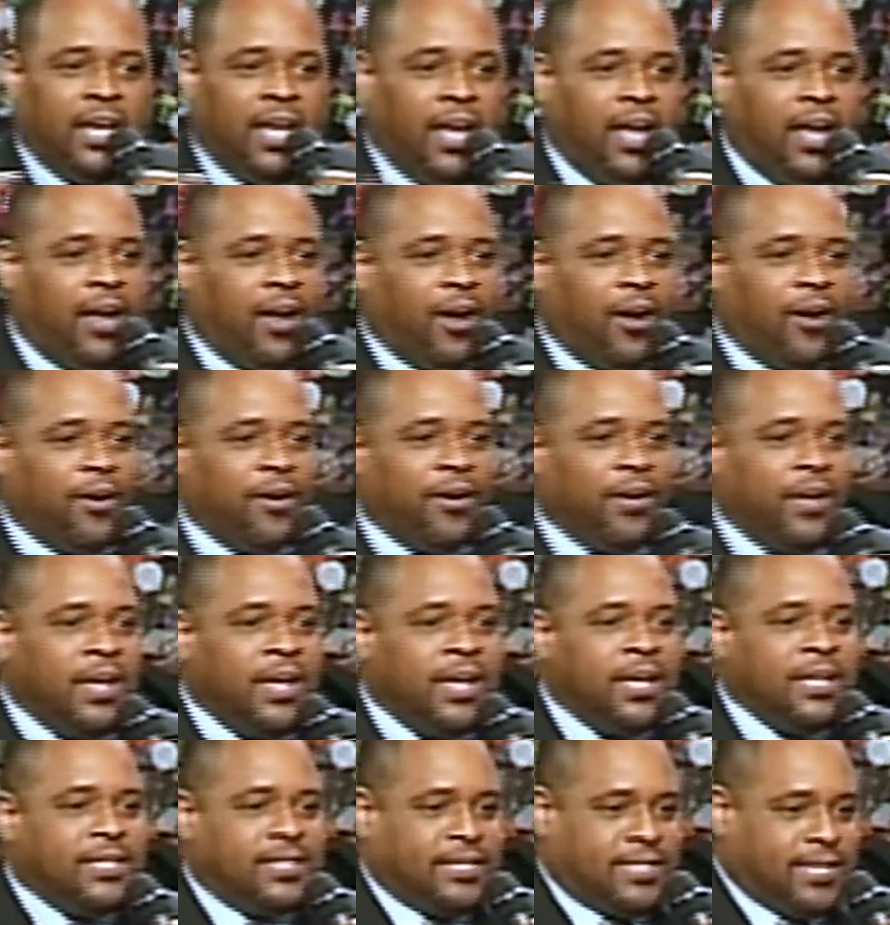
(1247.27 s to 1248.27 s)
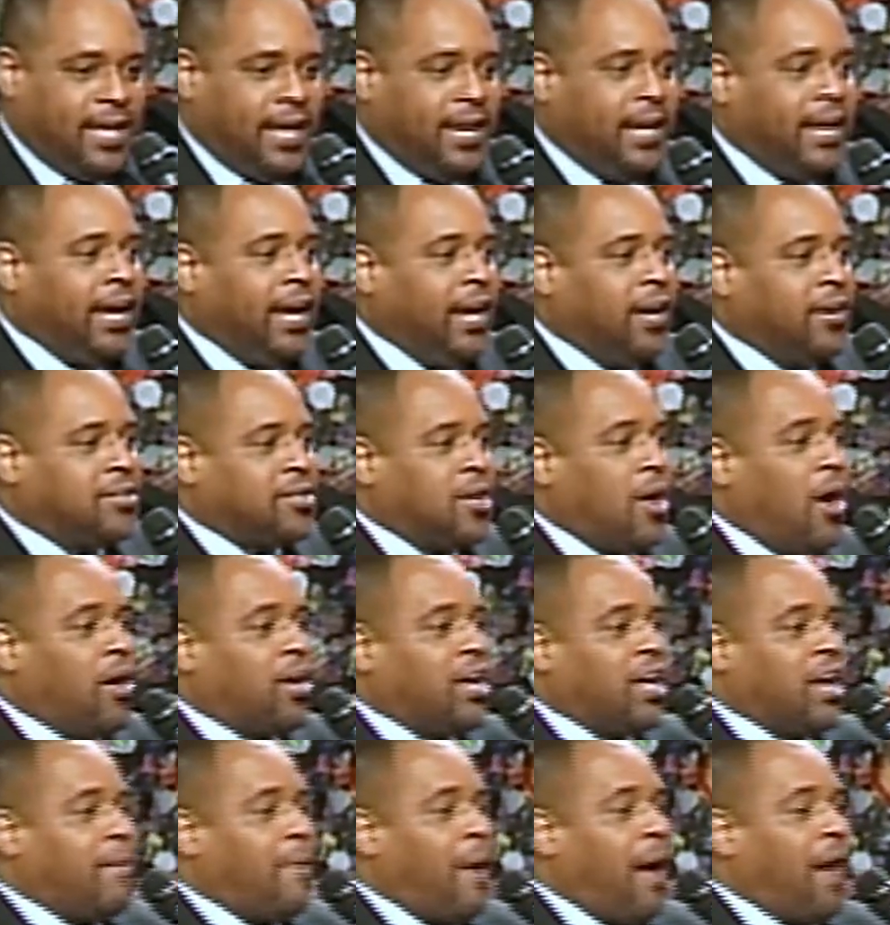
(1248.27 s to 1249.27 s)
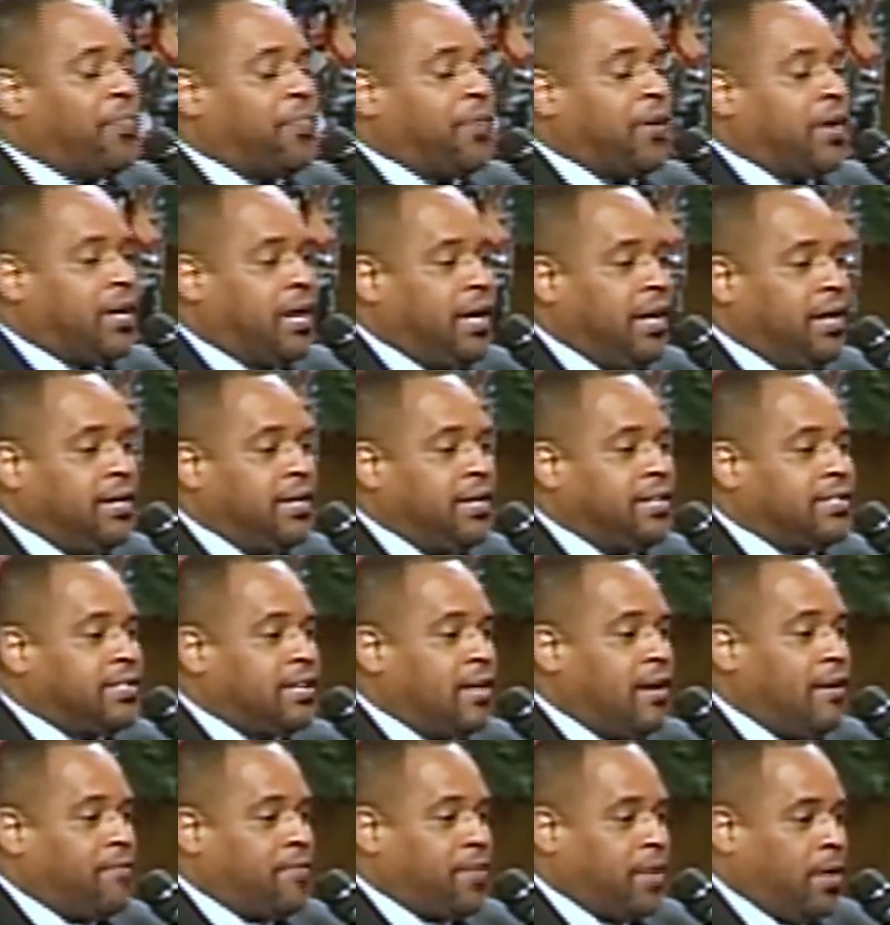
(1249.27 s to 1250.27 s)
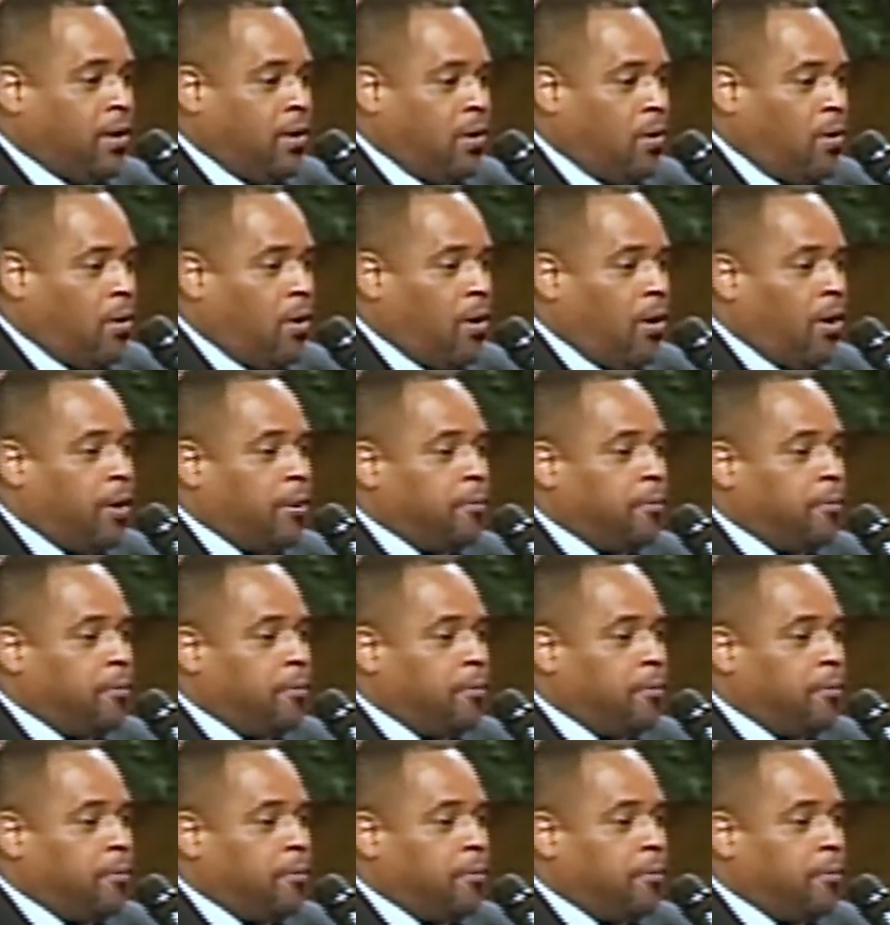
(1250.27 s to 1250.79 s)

here, sitting here talking about the goodness of the Lord.